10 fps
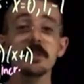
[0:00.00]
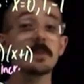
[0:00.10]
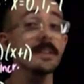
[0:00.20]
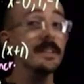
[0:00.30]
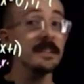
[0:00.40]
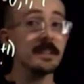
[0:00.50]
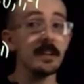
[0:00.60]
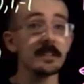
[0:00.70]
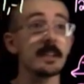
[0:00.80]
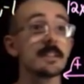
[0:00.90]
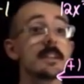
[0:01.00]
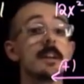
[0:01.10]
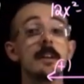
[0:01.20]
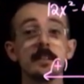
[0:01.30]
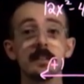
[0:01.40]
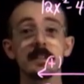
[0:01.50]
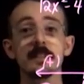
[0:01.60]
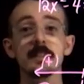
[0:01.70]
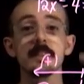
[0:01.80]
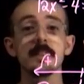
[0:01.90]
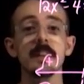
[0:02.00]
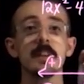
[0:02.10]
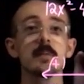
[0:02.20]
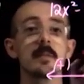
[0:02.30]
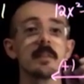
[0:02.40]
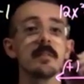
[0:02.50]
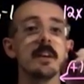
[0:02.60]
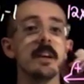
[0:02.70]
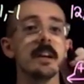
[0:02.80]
So what this tells us, since this is the second derivative,